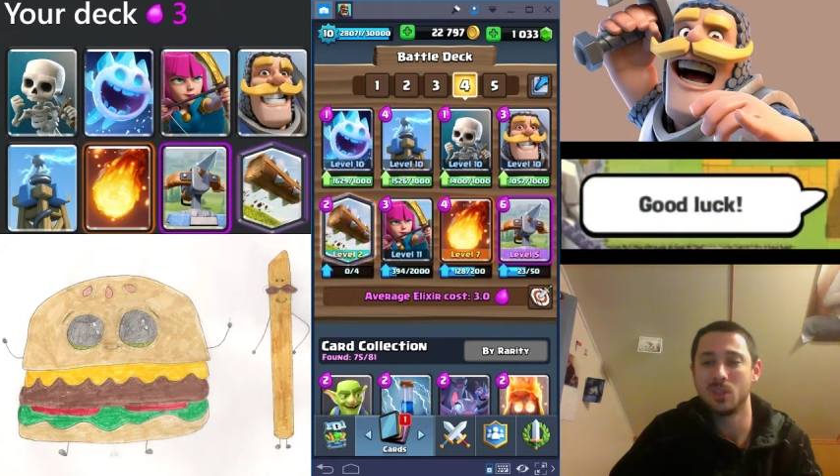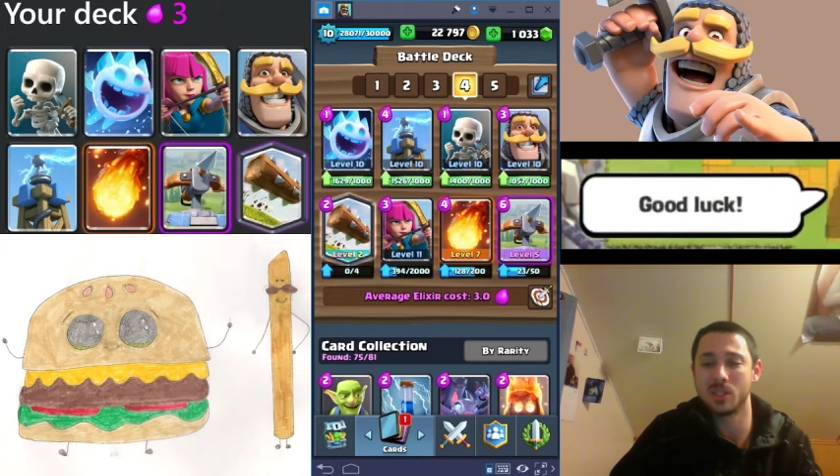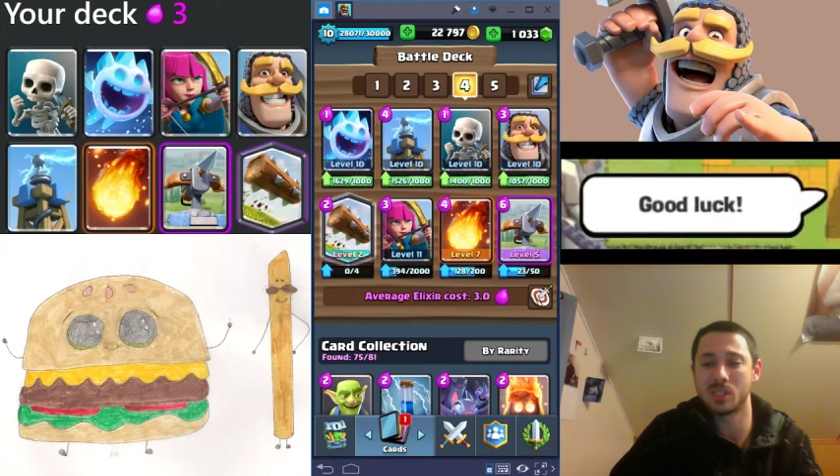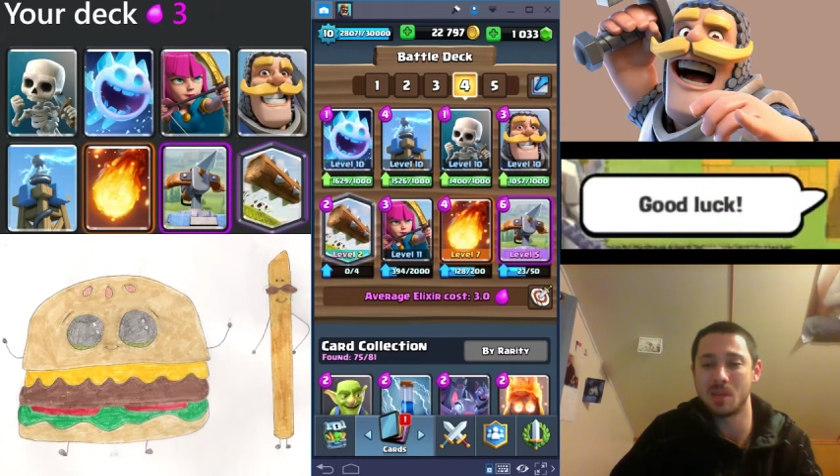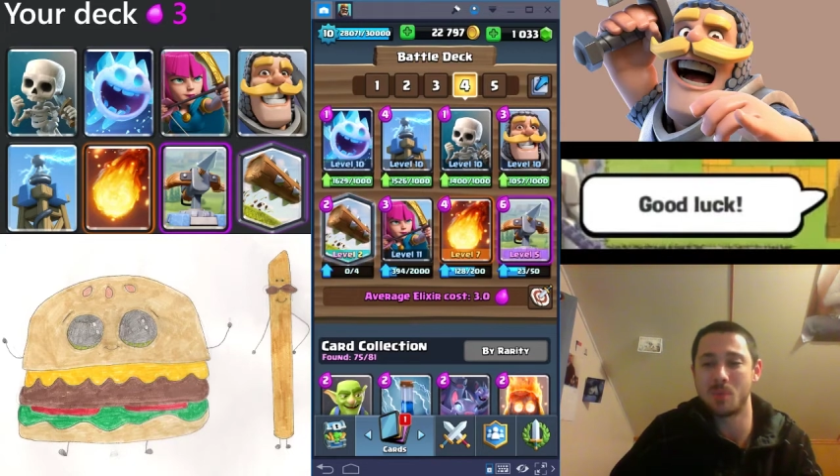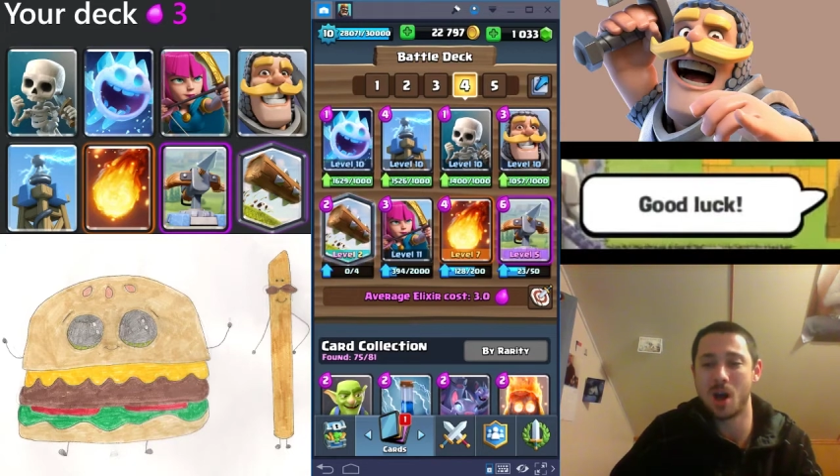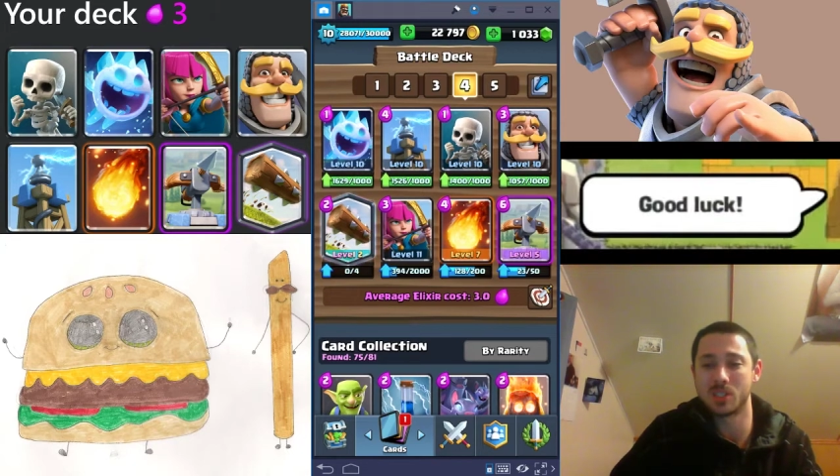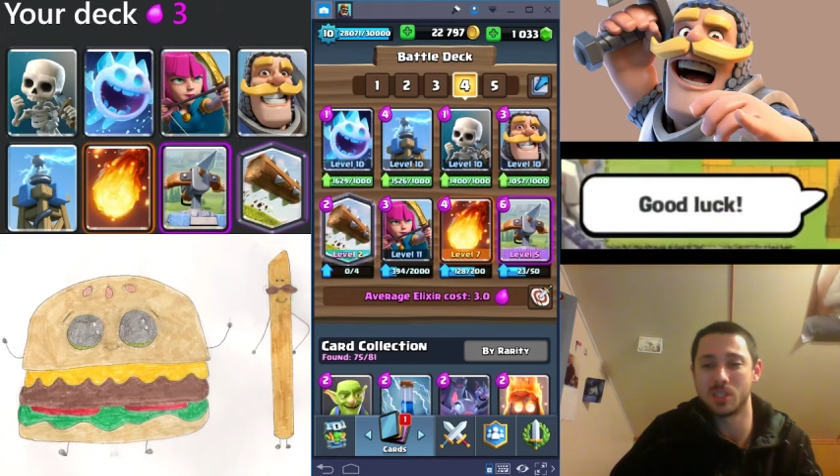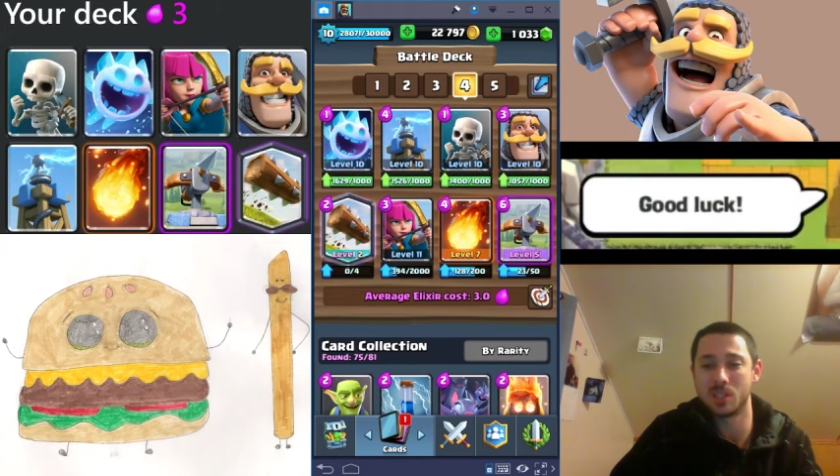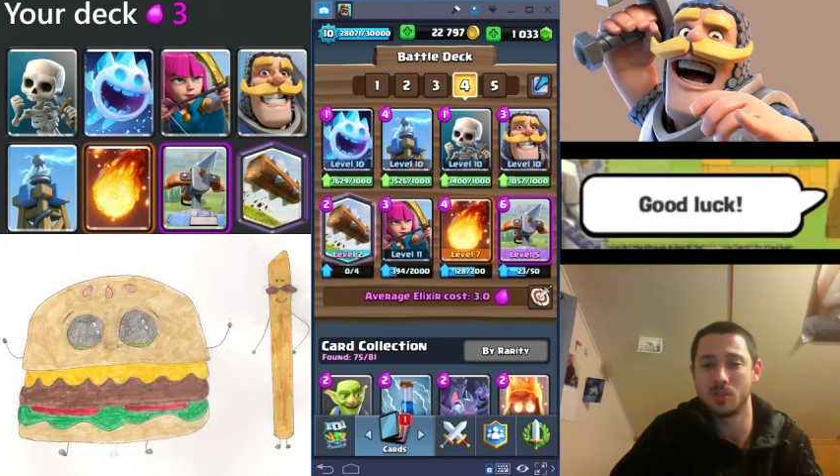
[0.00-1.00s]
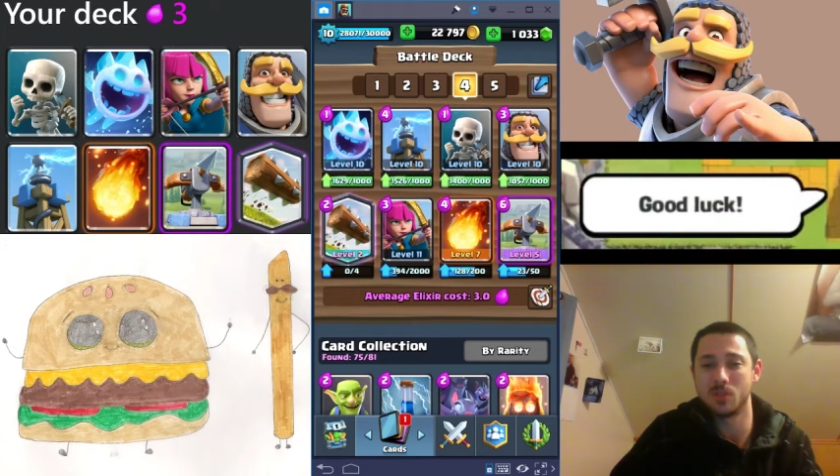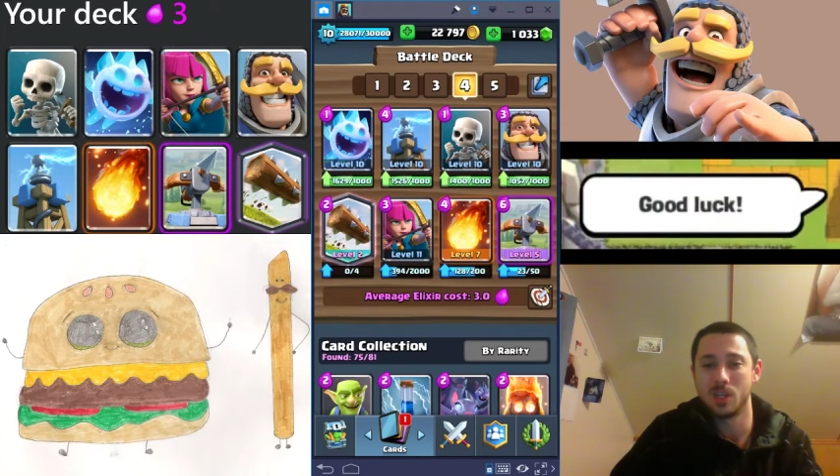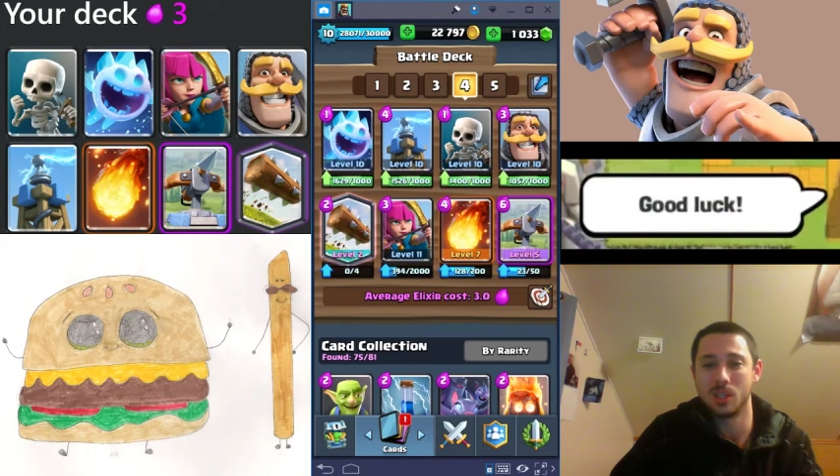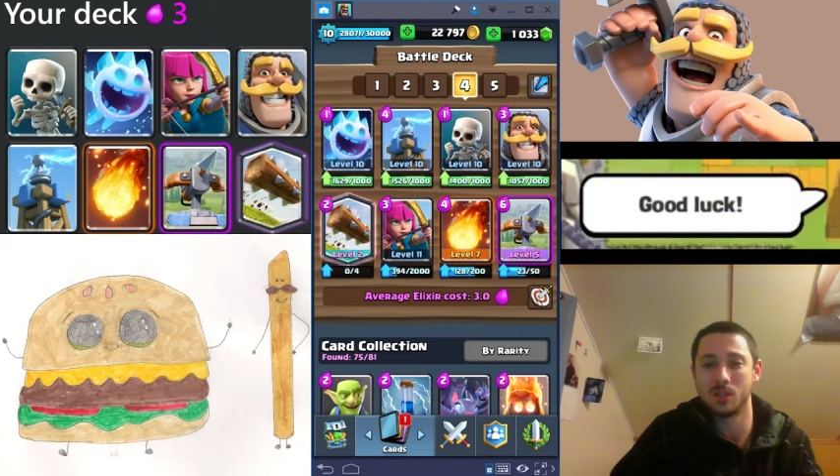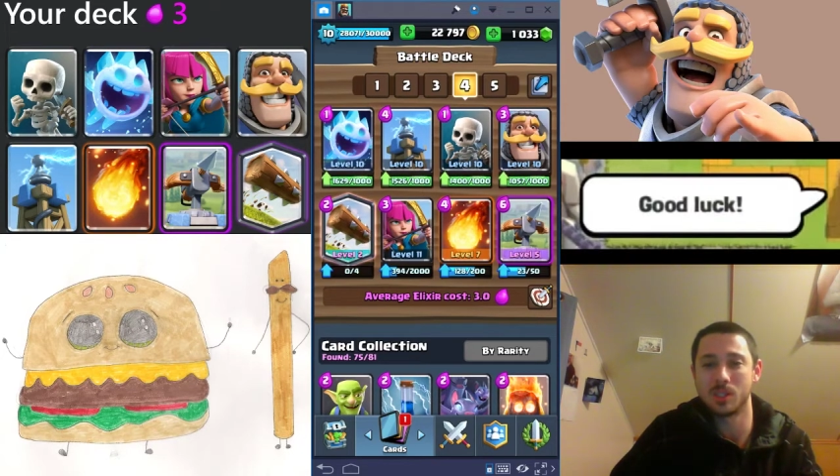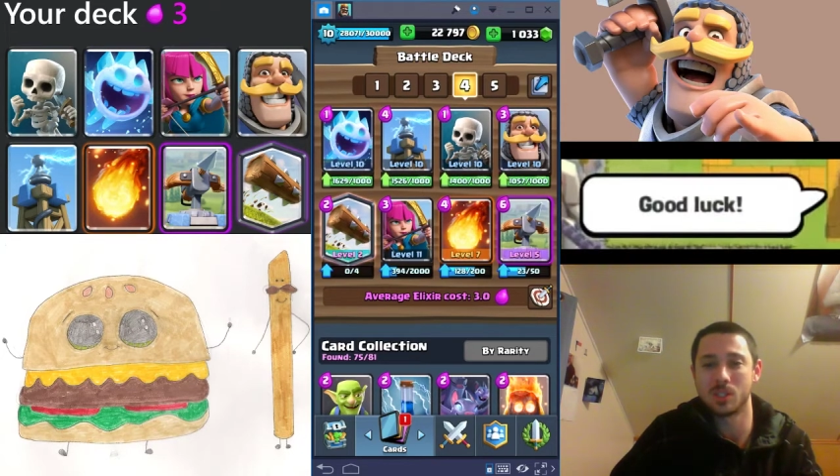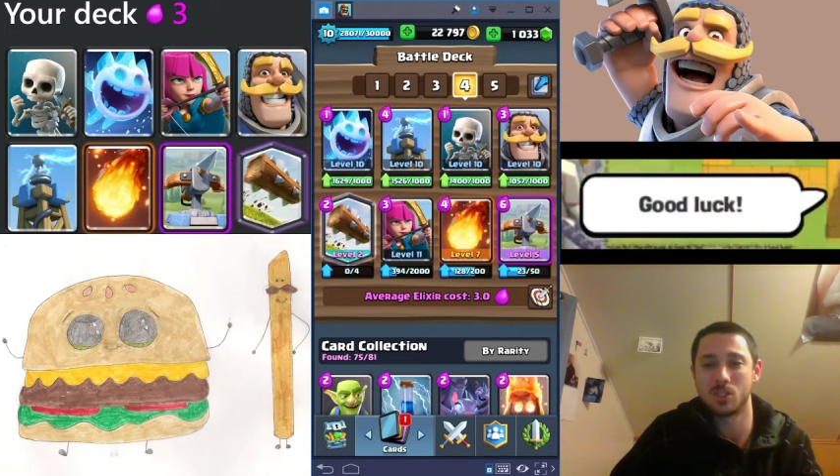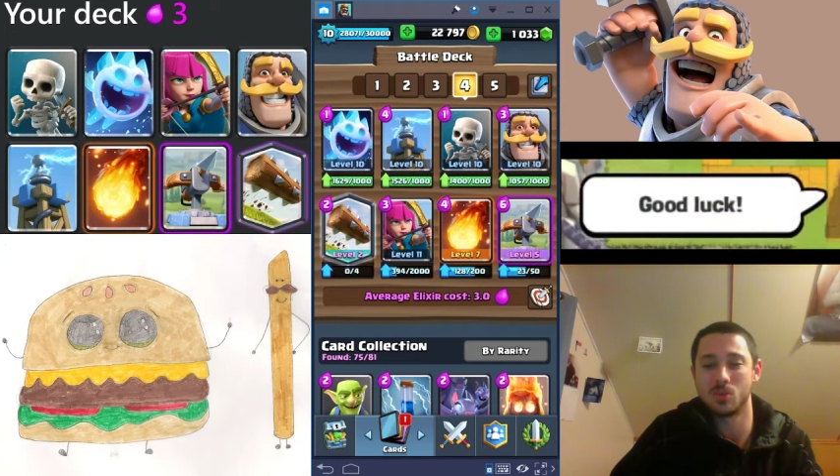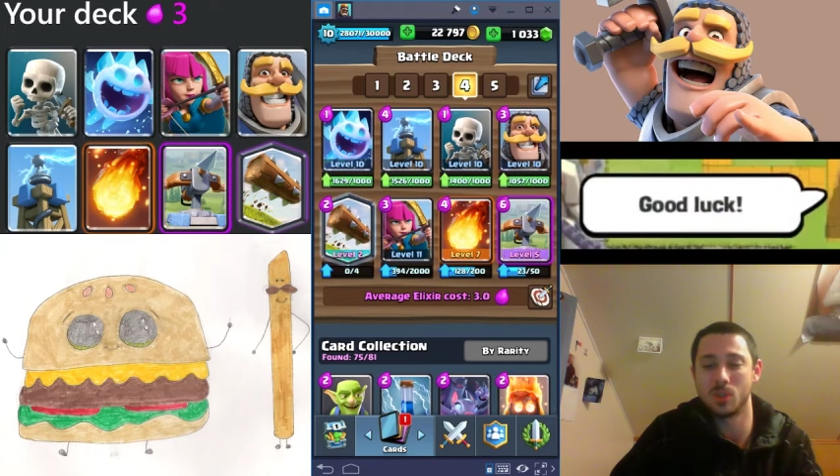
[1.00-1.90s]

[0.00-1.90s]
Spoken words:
Let's stay positive, and let's assume